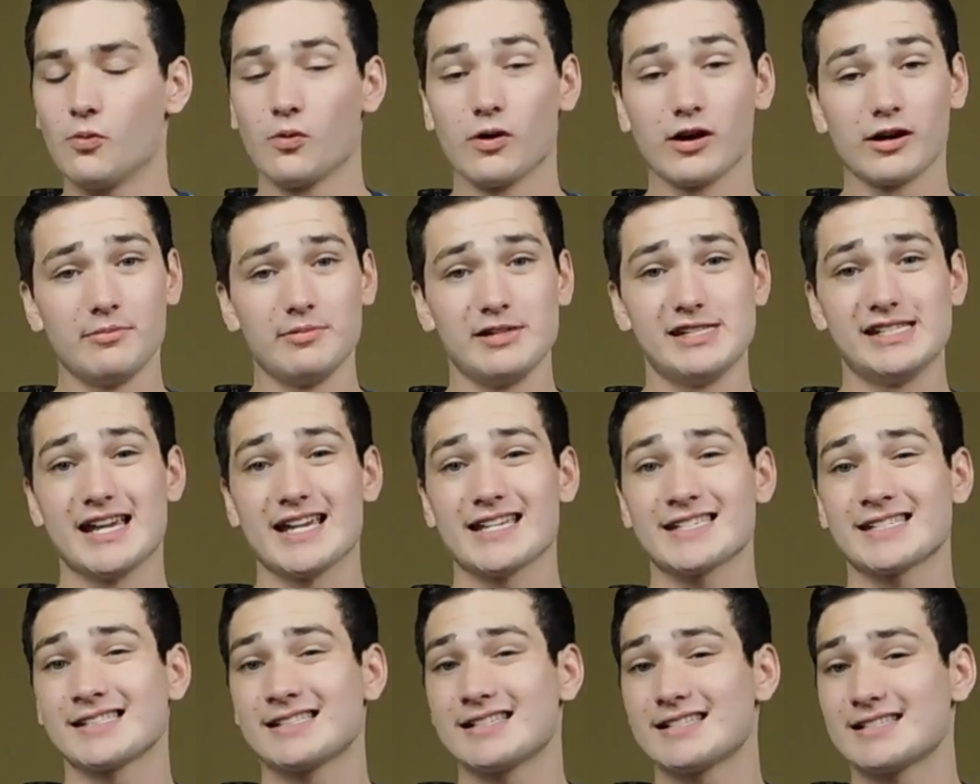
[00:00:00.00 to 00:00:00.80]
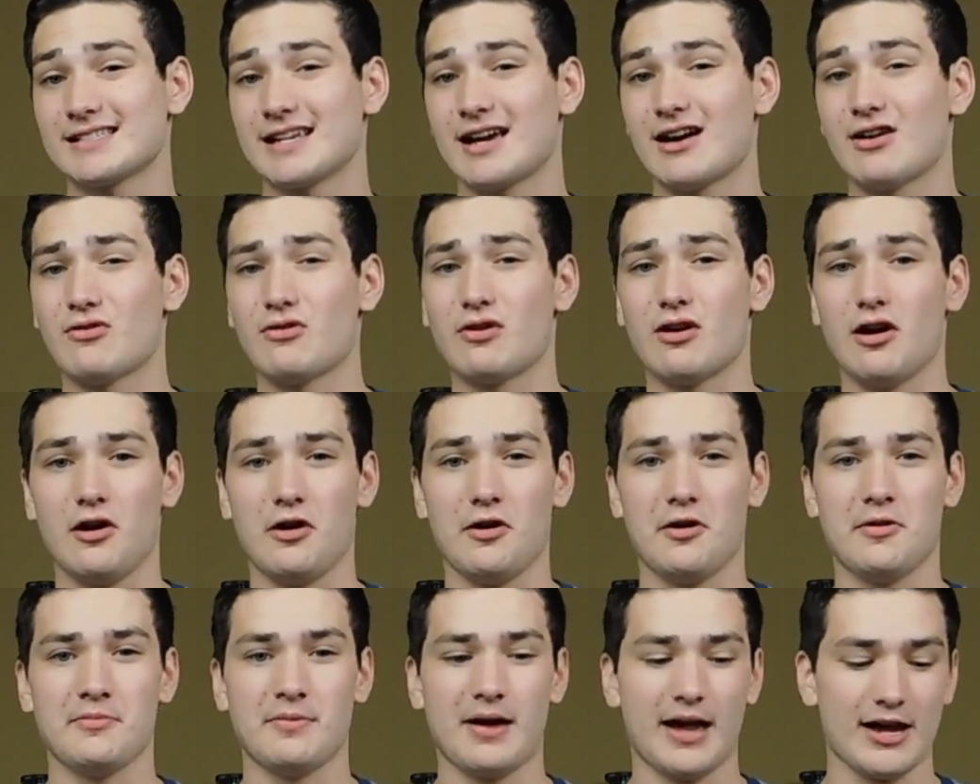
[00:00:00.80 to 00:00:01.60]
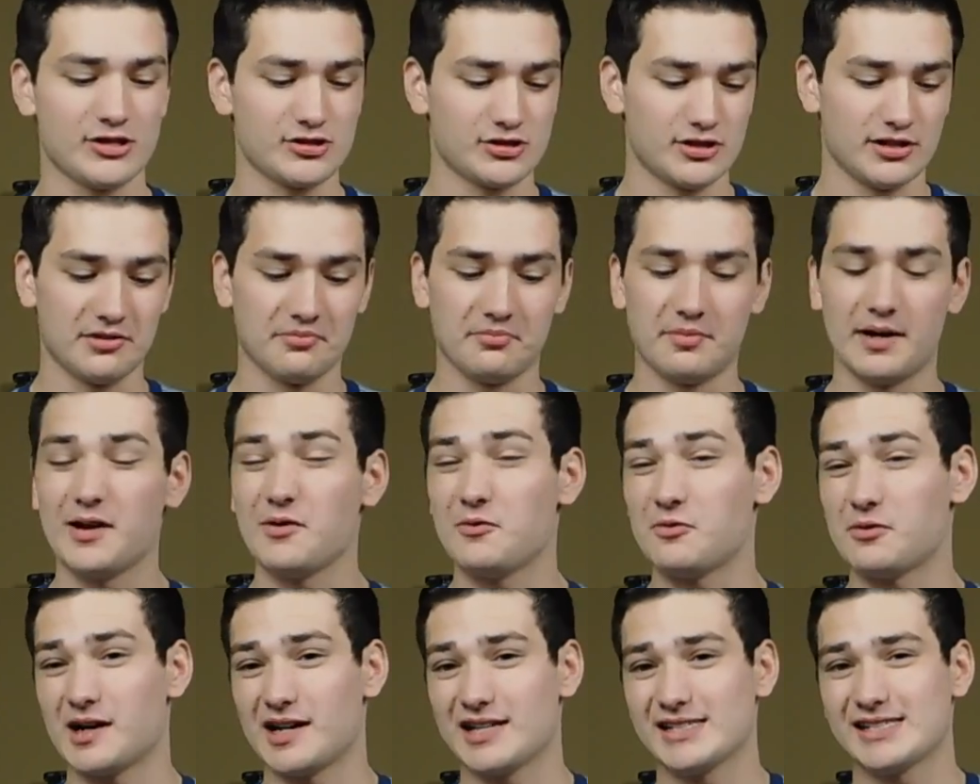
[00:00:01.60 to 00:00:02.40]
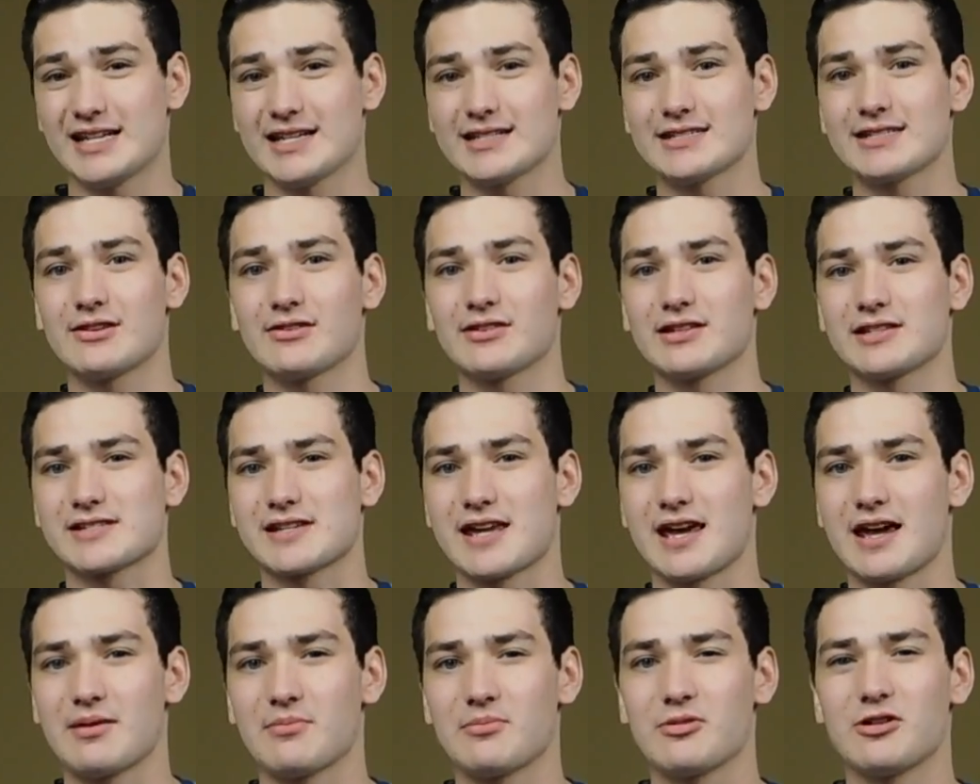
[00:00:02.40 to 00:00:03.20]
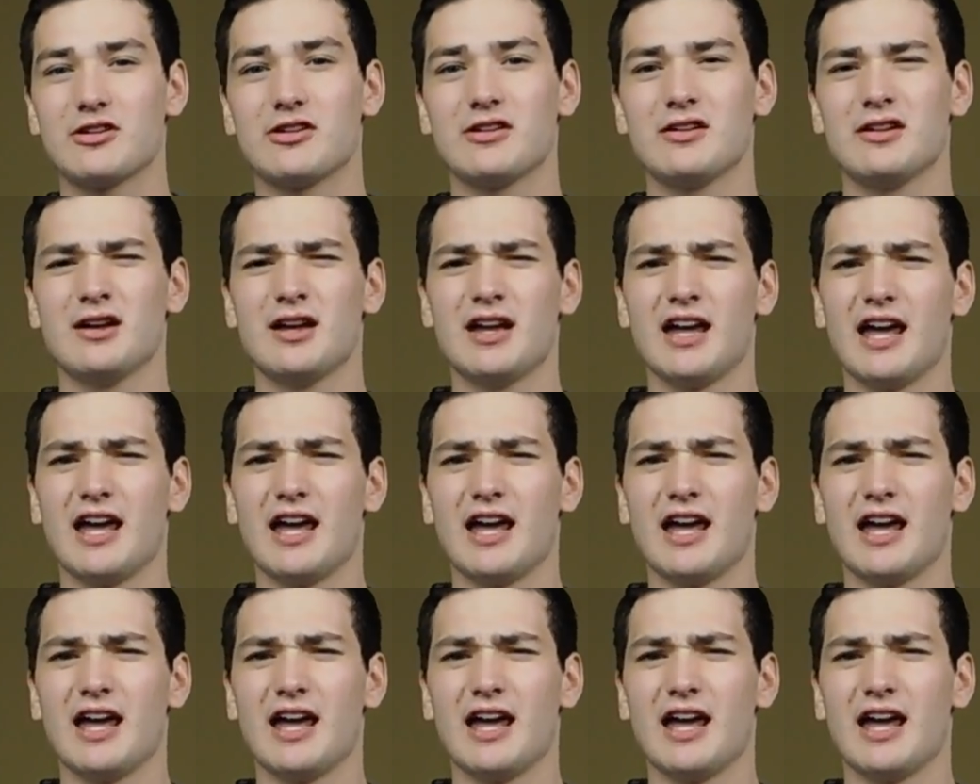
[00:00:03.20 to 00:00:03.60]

We're gonna be testing this out um, actually in a minute when I test out this camera,